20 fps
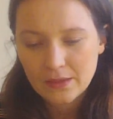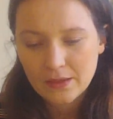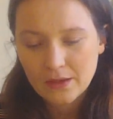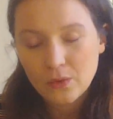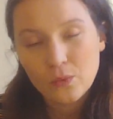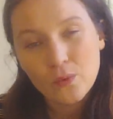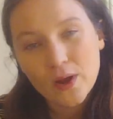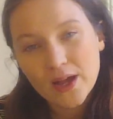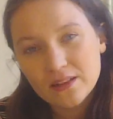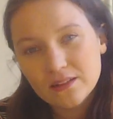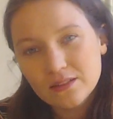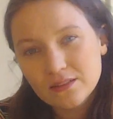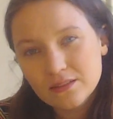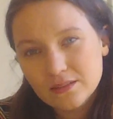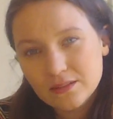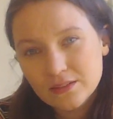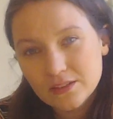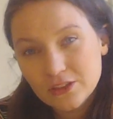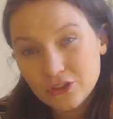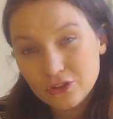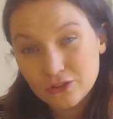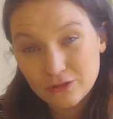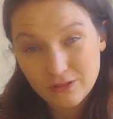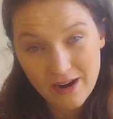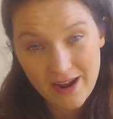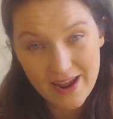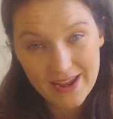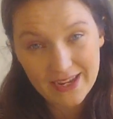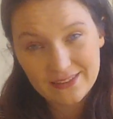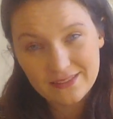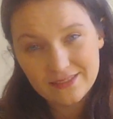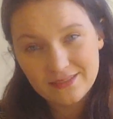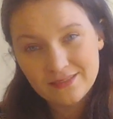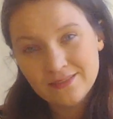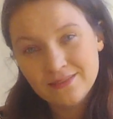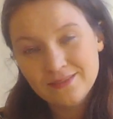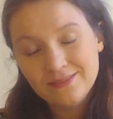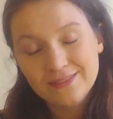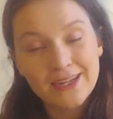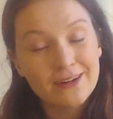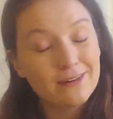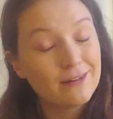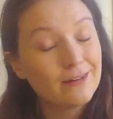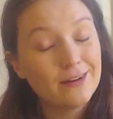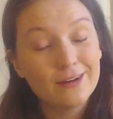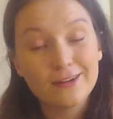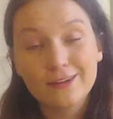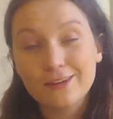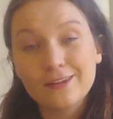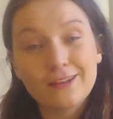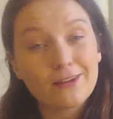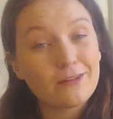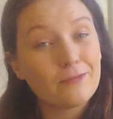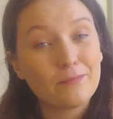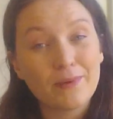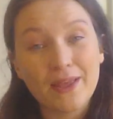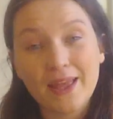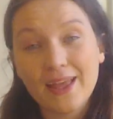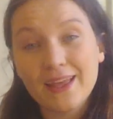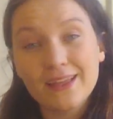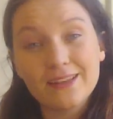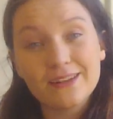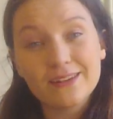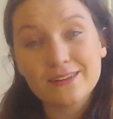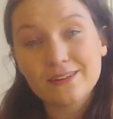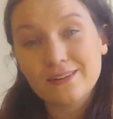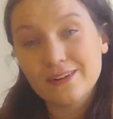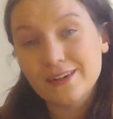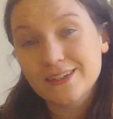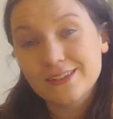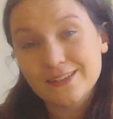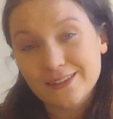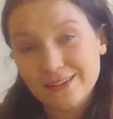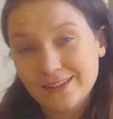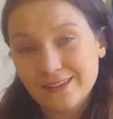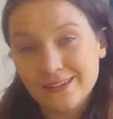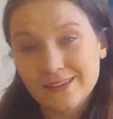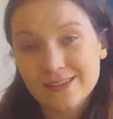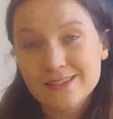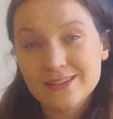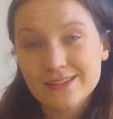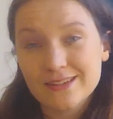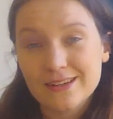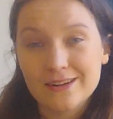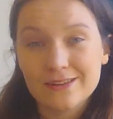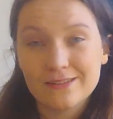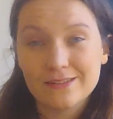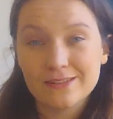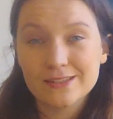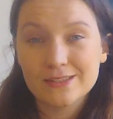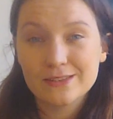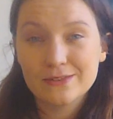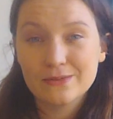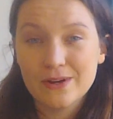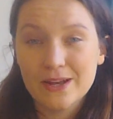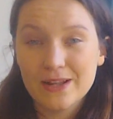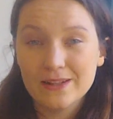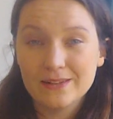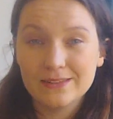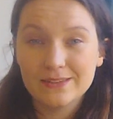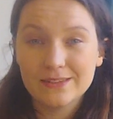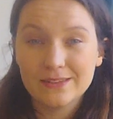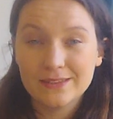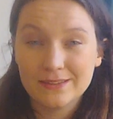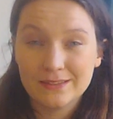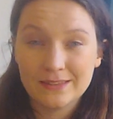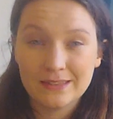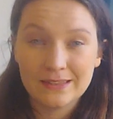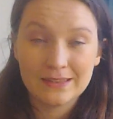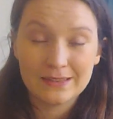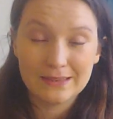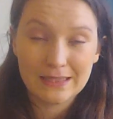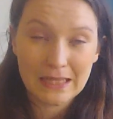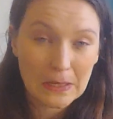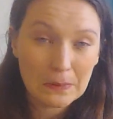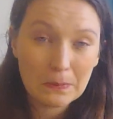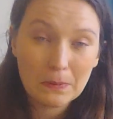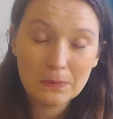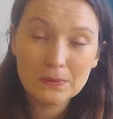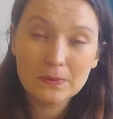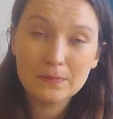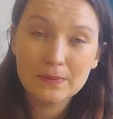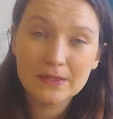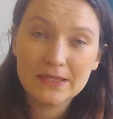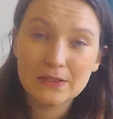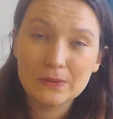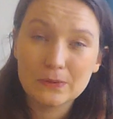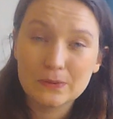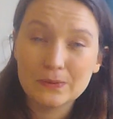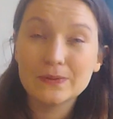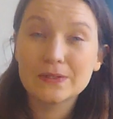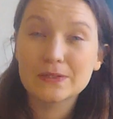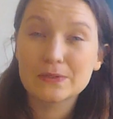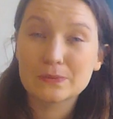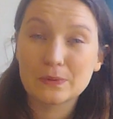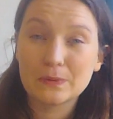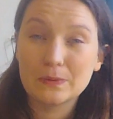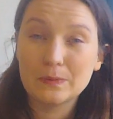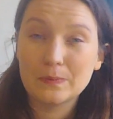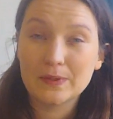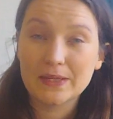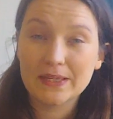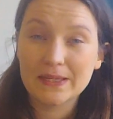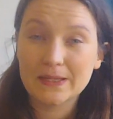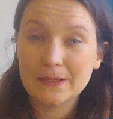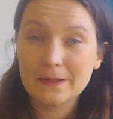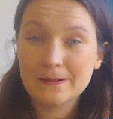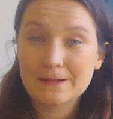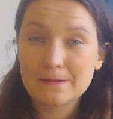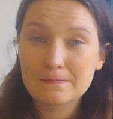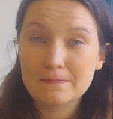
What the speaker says: Well, you're right. There are good and bad Christians across the world, and there probably always will be.